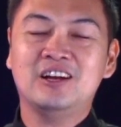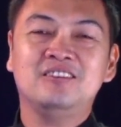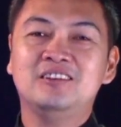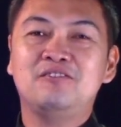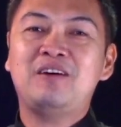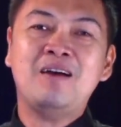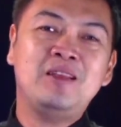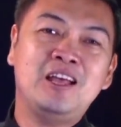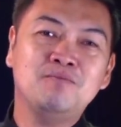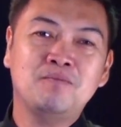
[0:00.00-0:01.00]
So
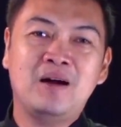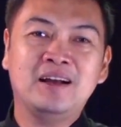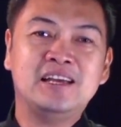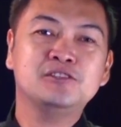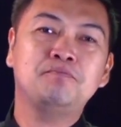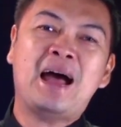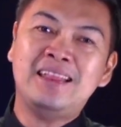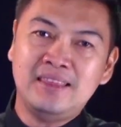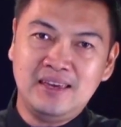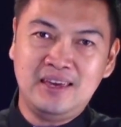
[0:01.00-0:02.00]
the family in Pampanga
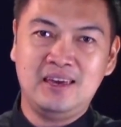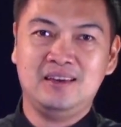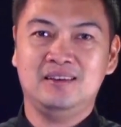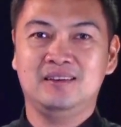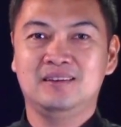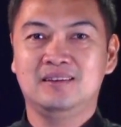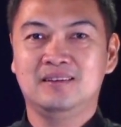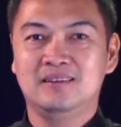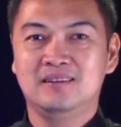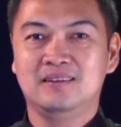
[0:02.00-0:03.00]
is panicking.
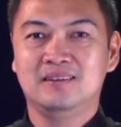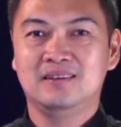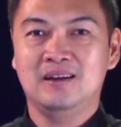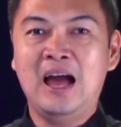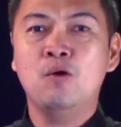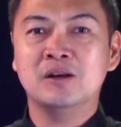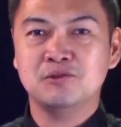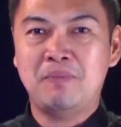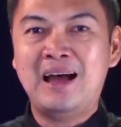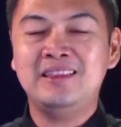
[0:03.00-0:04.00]

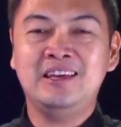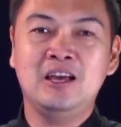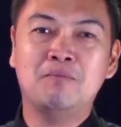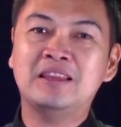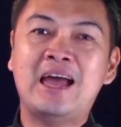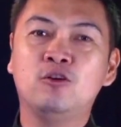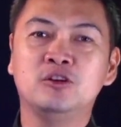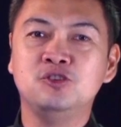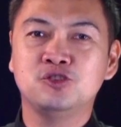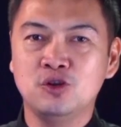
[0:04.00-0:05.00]
I was panicking,
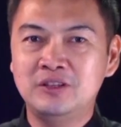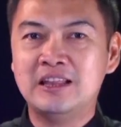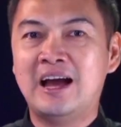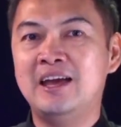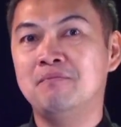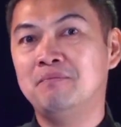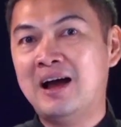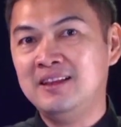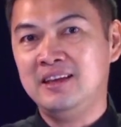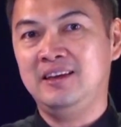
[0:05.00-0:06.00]
but I couldn't show that
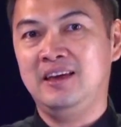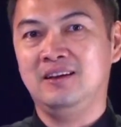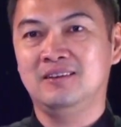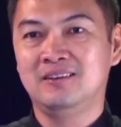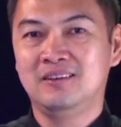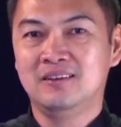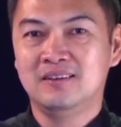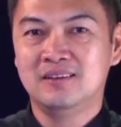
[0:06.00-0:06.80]
I am panicking.